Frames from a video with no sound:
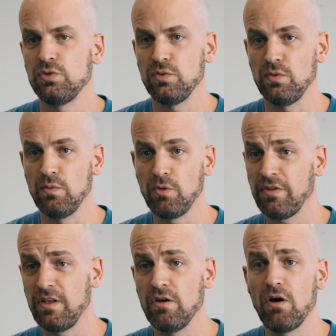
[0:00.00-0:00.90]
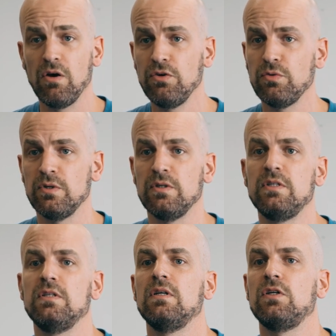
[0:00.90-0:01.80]
to more than
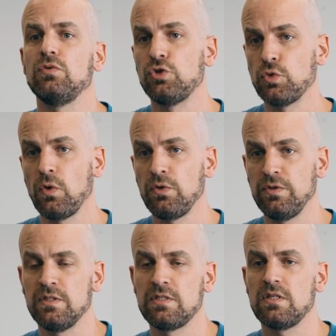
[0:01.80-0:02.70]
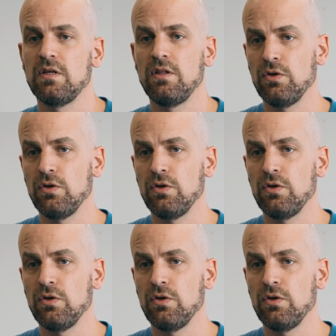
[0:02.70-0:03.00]
100 control units,